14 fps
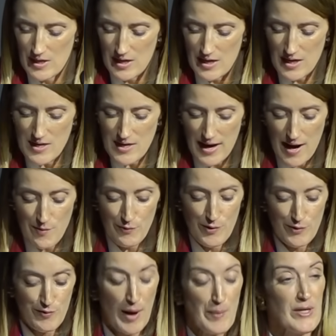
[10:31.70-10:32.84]
in every
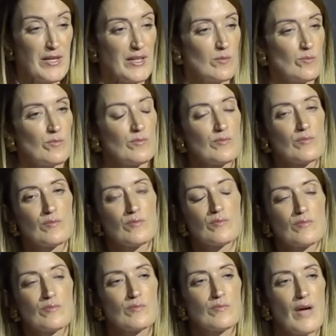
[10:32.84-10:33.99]
family,
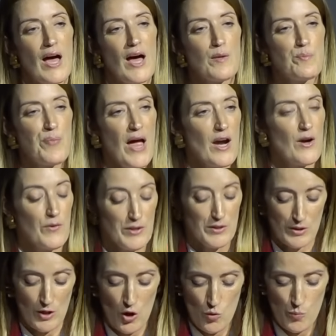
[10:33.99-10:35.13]
and parents
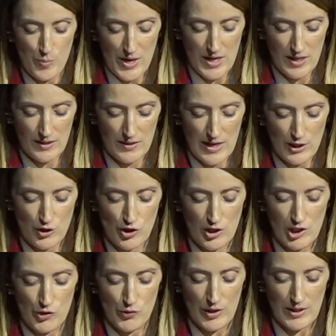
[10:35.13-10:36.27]
hoping their
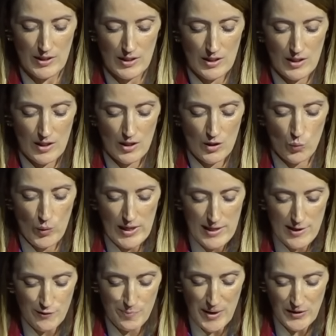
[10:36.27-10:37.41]
children will
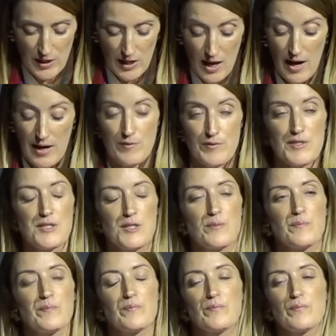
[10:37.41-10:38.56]
live better lives.
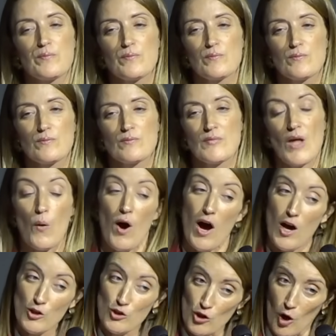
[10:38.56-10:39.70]
Now,
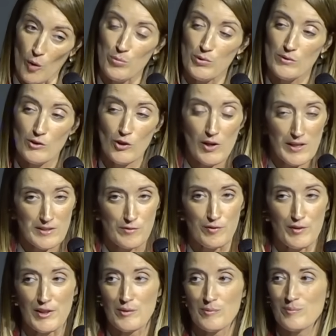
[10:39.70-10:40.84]
our job, collectively,